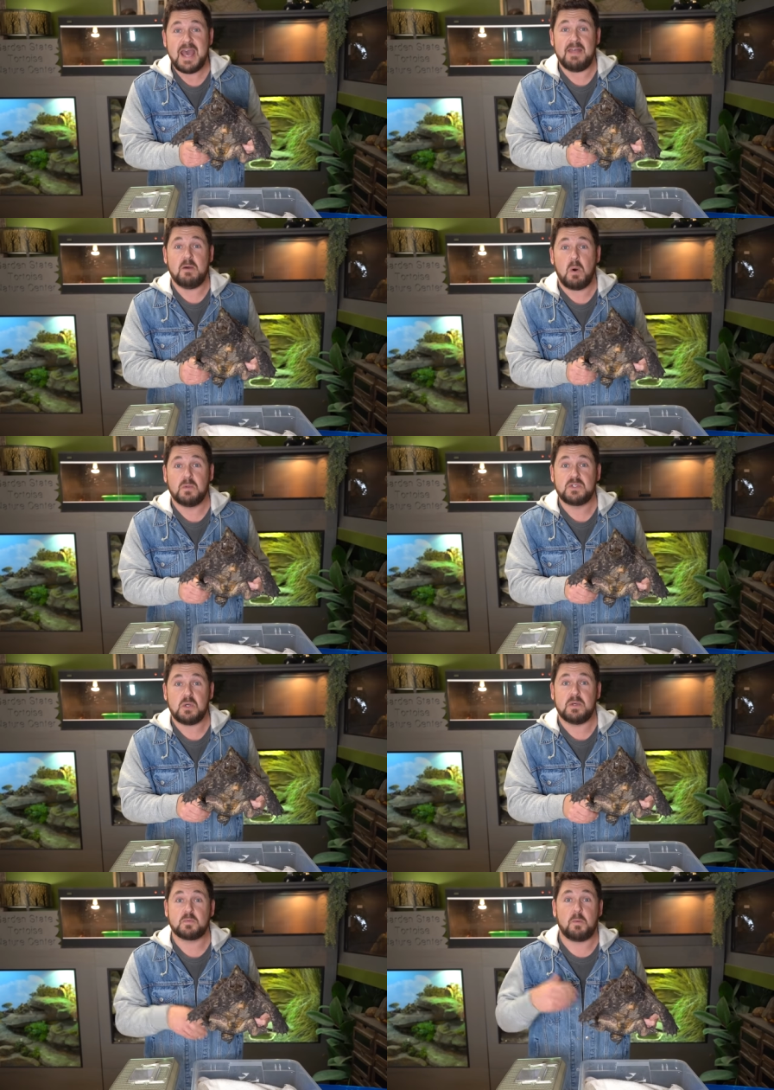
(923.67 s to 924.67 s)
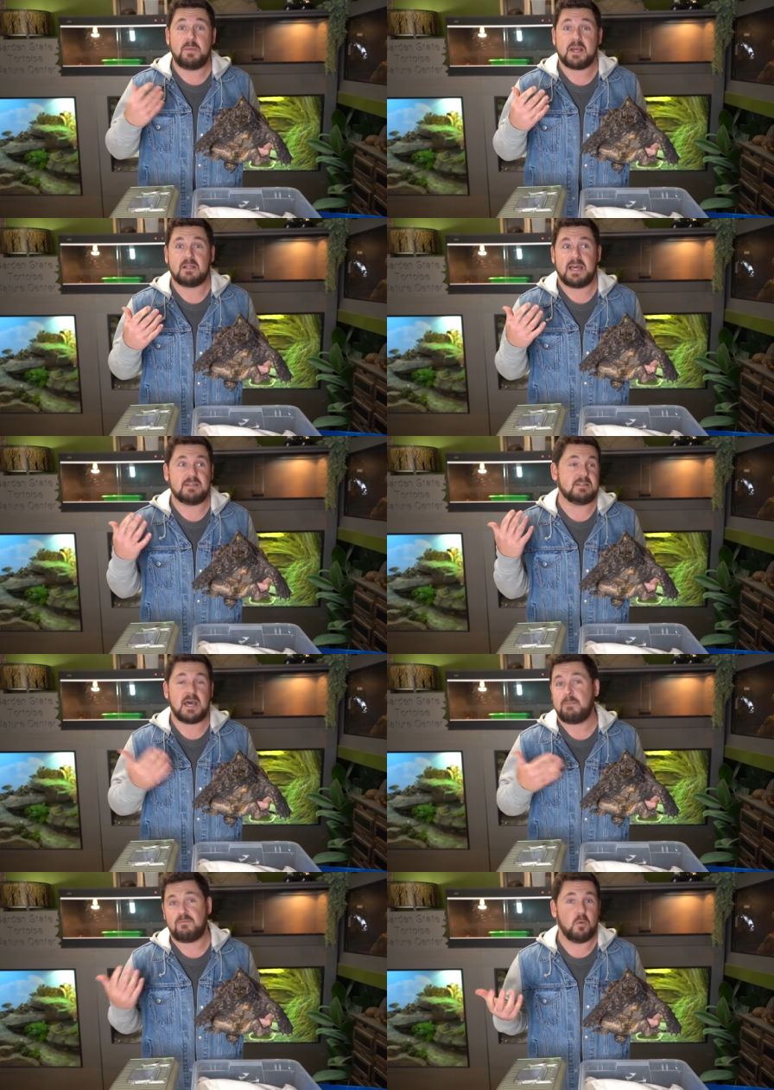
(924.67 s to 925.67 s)
And then what we'll do is we'll pick like the
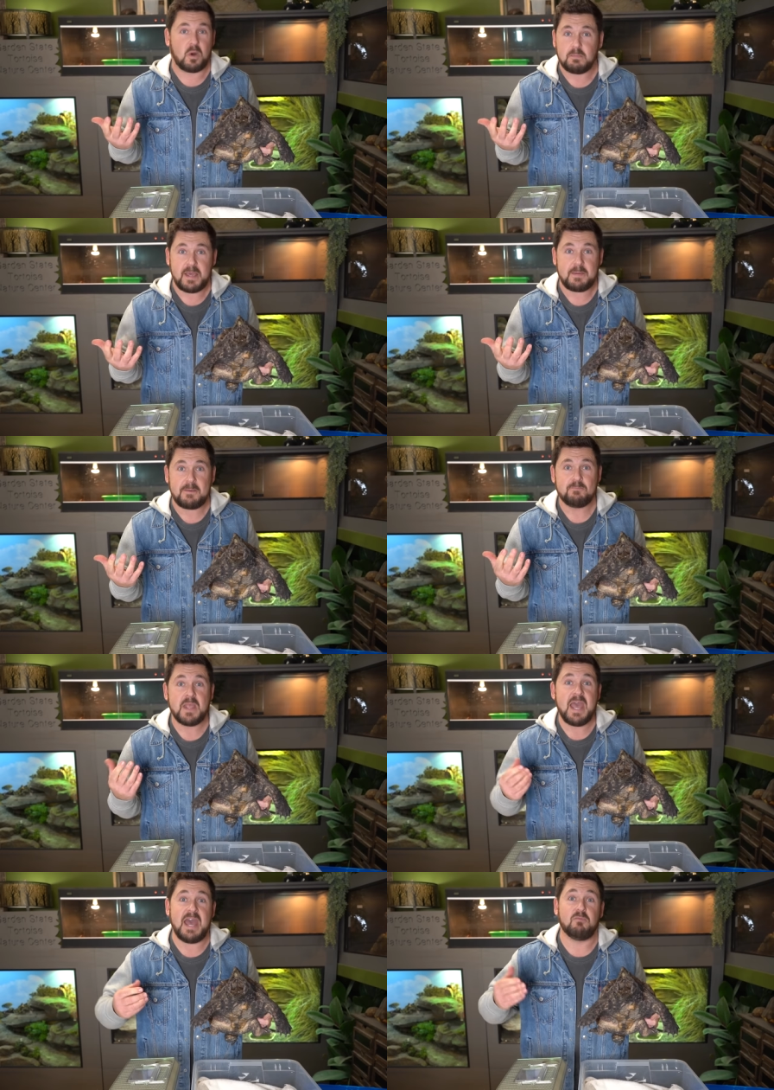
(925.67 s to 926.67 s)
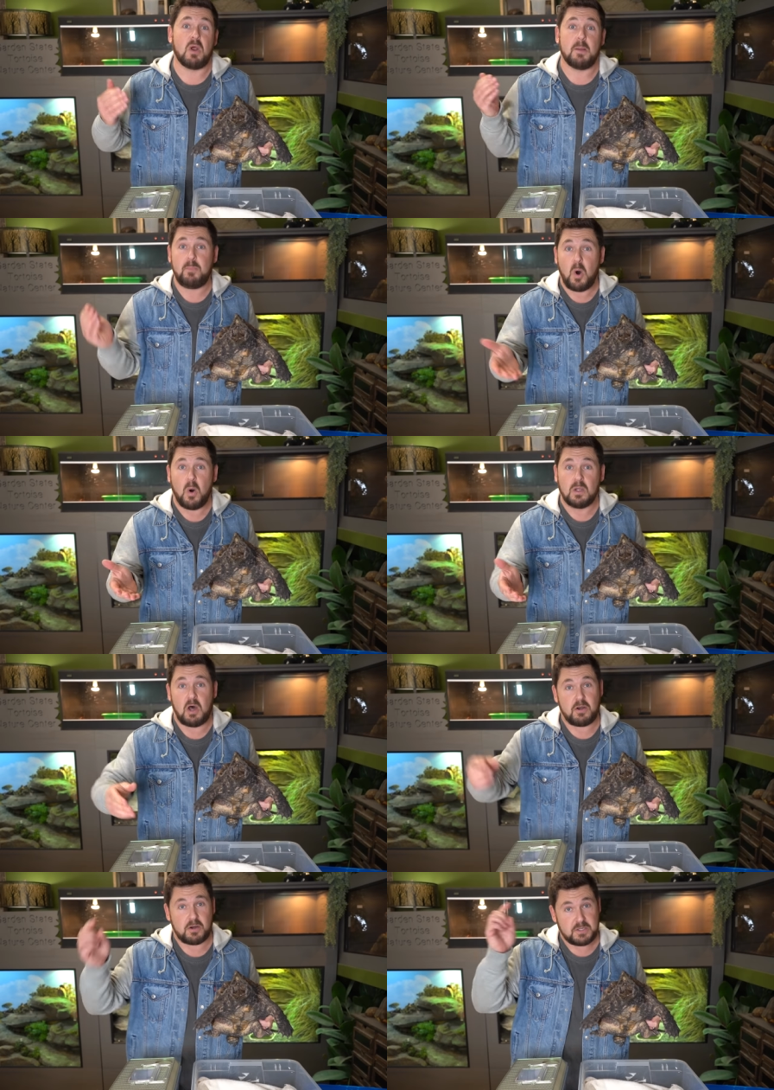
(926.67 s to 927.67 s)
top four maybe and run a poll
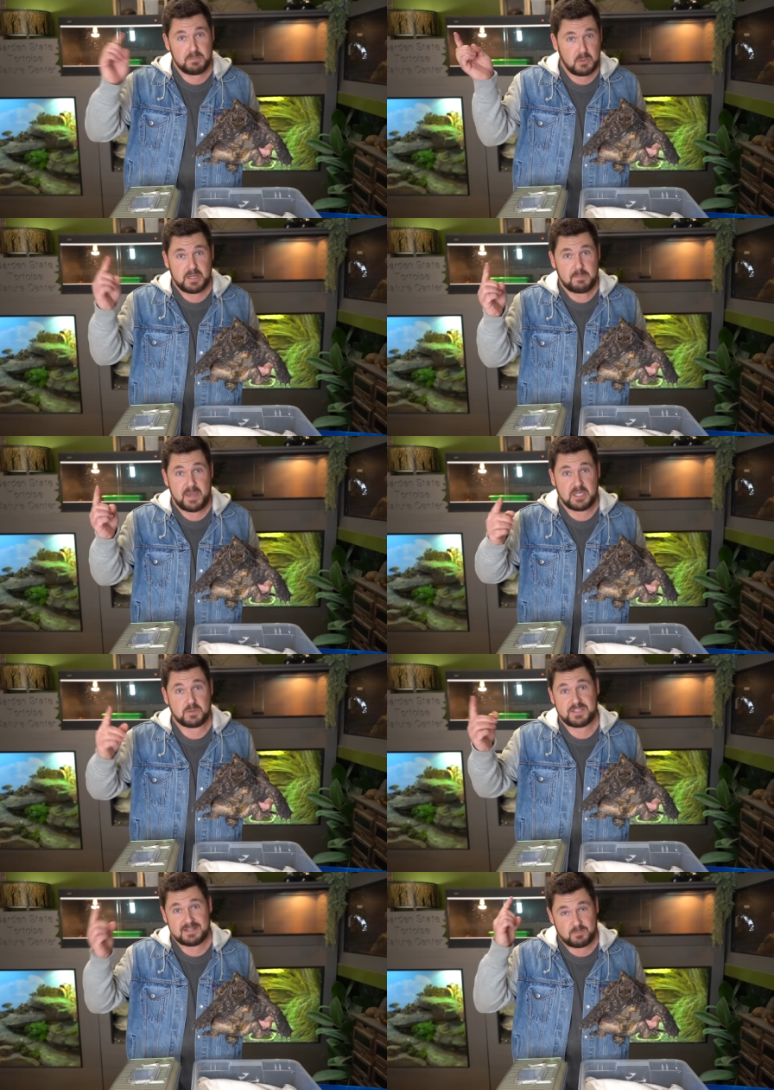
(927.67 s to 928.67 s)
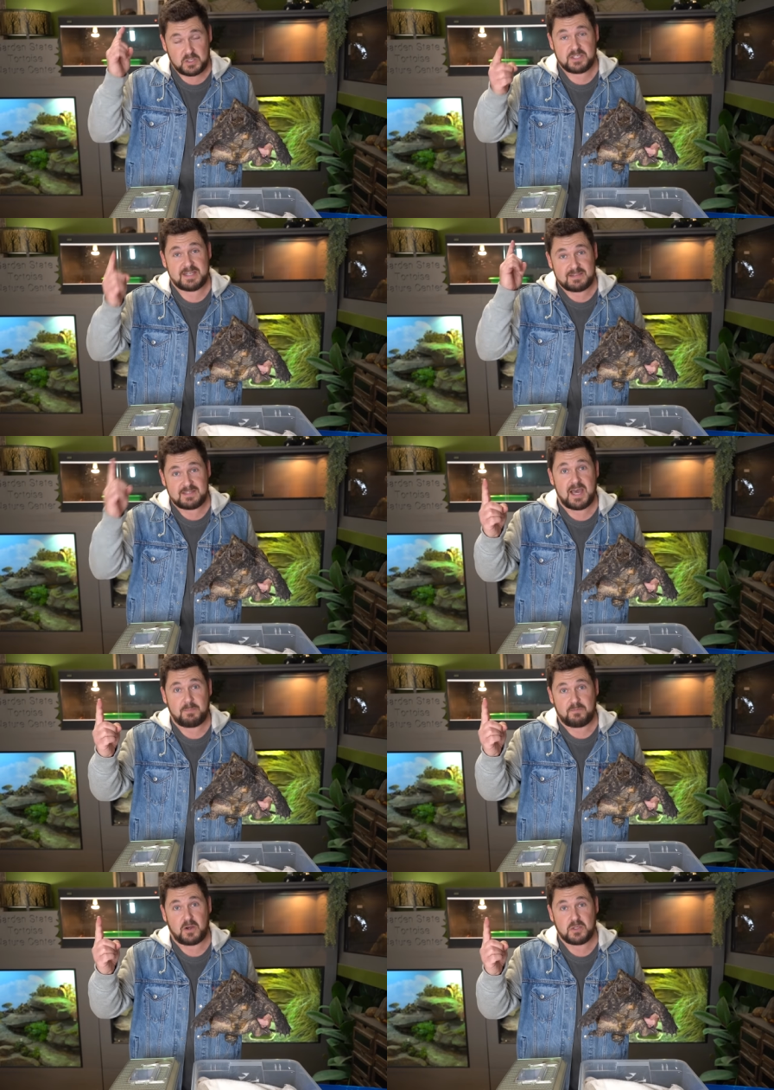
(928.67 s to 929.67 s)
on our community page, which is at the top
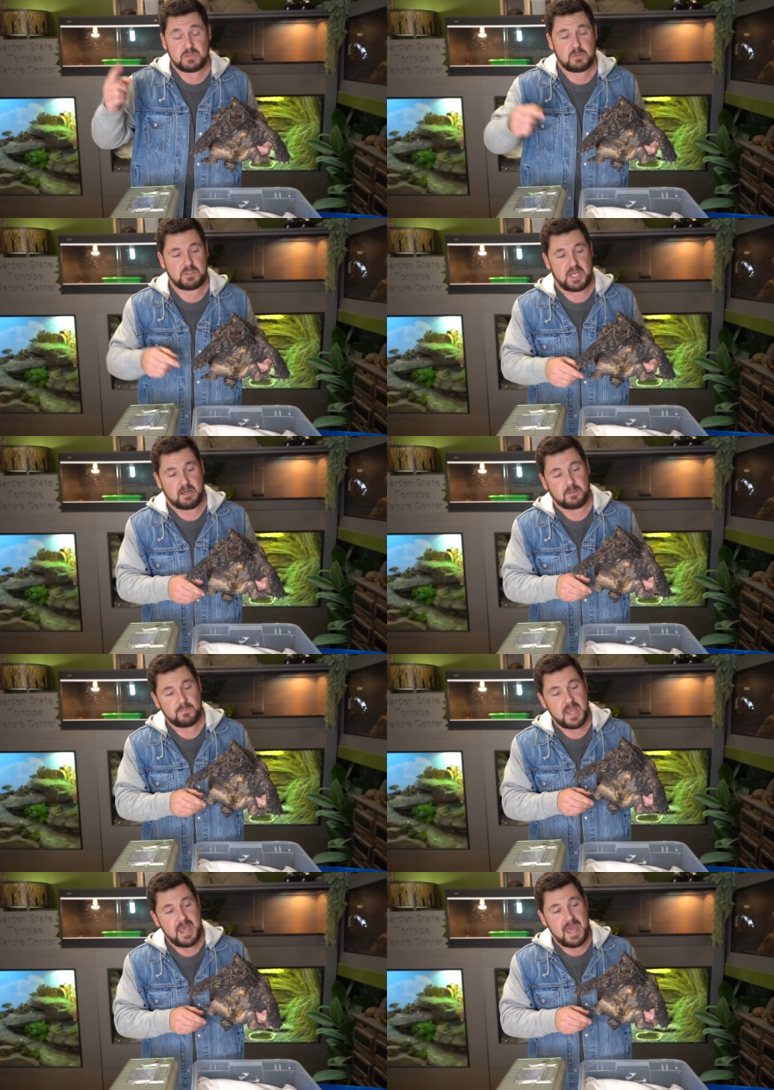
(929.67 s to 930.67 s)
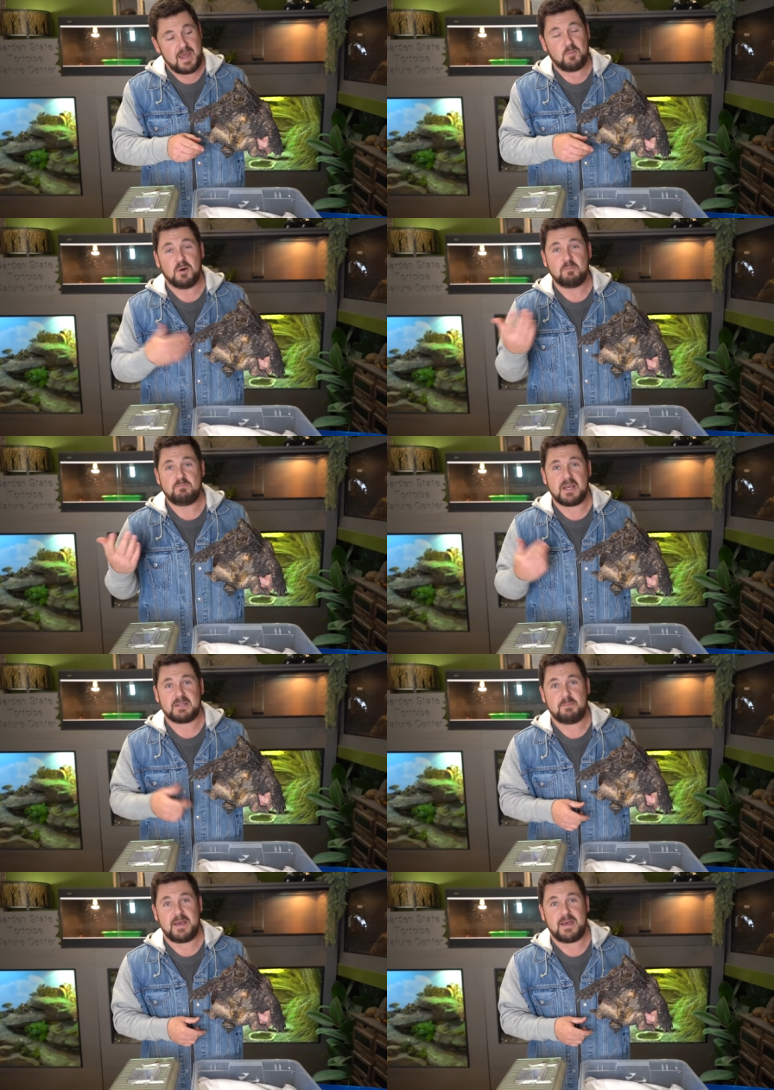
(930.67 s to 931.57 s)
of our YouTube channel. And we'll pick the